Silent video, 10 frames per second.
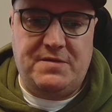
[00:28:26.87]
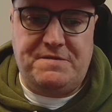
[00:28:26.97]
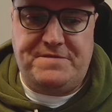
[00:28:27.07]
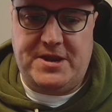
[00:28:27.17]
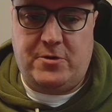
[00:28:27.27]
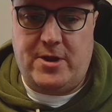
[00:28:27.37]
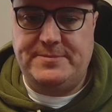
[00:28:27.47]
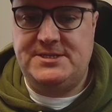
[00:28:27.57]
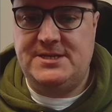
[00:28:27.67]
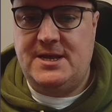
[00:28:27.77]
Fear
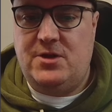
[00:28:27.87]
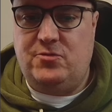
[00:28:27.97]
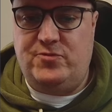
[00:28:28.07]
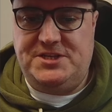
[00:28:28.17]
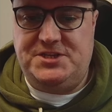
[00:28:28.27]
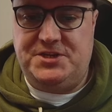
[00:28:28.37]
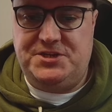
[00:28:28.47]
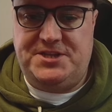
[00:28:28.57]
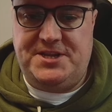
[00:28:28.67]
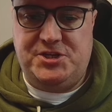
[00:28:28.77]
Grips,
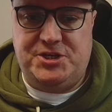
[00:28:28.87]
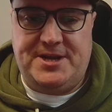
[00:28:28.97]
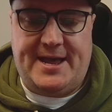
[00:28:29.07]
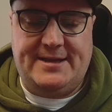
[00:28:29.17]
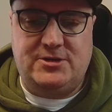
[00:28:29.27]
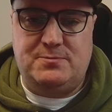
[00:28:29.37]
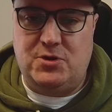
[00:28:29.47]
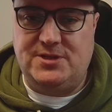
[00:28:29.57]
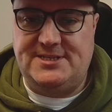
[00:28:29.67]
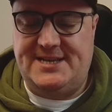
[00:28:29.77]
Research Station and
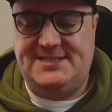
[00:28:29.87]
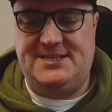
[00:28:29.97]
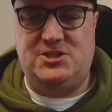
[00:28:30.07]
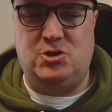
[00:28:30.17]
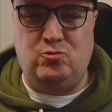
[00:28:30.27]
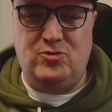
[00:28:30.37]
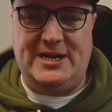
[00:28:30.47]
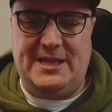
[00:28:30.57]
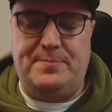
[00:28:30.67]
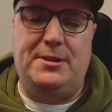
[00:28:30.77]
Montesi, so
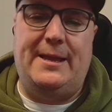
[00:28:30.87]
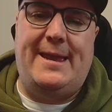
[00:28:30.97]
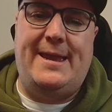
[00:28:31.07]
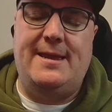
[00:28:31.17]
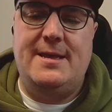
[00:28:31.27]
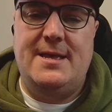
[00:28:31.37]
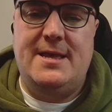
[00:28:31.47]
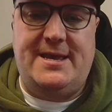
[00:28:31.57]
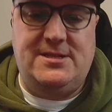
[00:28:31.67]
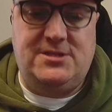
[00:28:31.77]
really playing
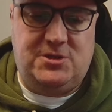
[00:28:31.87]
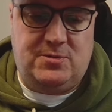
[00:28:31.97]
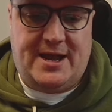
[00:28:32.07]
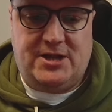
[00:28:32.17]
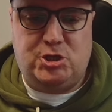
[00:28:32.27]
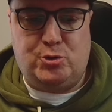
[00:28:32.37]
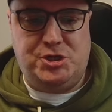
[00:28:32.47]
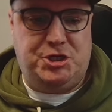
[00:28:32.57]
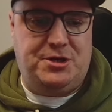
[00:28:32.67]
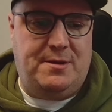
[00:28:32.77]
into that
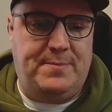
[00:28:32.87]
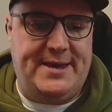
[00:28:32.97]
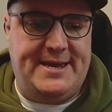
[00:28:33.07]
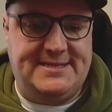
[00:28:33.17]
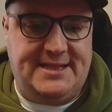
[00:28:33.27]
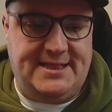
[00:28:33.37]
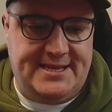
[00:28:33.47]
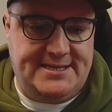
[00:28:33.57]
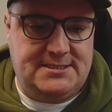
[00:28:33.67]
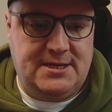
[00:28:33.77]
attrition based
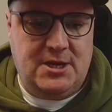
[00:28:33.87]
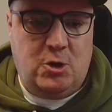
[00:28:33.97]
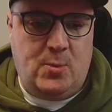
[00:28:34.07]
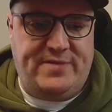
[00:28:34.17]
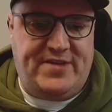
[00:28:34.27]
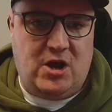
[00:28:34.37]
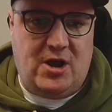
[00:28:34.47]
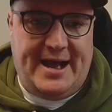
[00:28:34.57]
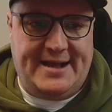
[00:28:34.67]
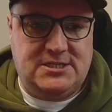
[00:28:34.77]
list. We've then
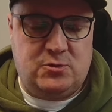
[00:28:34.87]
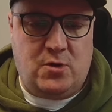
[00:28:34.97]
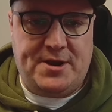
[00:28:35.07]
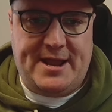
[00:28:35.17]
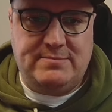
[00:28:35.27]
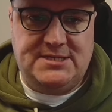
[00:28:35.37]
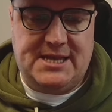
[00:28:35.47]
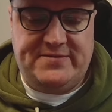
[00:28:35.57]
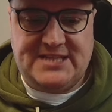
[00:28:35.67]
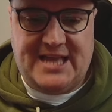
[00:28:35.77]
got Asteroid M to
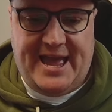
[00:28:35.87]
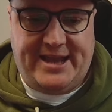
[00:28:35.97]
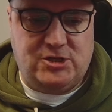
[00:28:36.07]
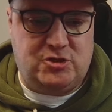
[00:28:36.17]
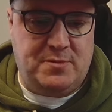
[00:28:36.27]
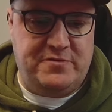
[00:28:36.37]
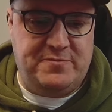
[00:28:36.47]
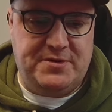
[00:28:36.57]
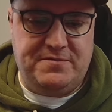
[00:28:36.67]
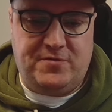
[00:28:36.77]
give us that extra
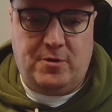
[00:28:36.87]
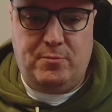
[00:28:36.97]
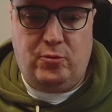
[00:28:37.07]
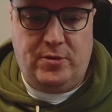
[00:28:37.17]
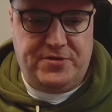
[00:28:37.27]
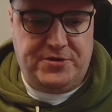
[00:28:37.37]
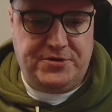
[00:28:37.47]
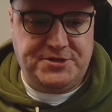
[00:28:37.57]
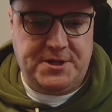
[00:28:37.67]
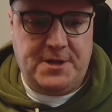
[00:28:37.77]
movement for
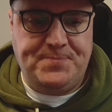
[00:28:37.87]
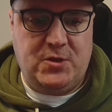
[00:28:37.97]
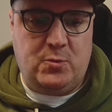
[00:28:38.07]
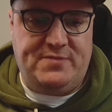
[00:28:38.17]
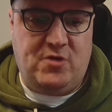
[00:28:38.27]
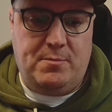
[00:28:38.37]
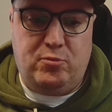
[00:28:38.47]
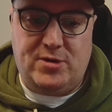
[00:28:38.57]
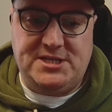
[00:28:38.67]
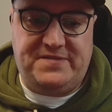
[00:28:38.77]
Brotherhood. We've got
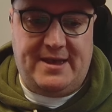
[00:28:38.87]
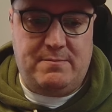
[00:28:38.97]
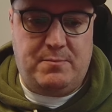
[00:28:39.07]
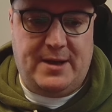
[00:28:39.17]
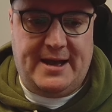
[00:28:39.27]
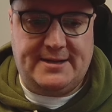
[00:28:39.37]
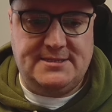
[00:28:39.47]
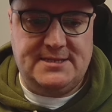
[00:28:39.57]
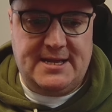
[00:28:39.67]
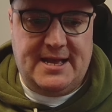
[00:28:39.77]
Brace for
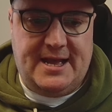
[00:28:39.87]
Impact,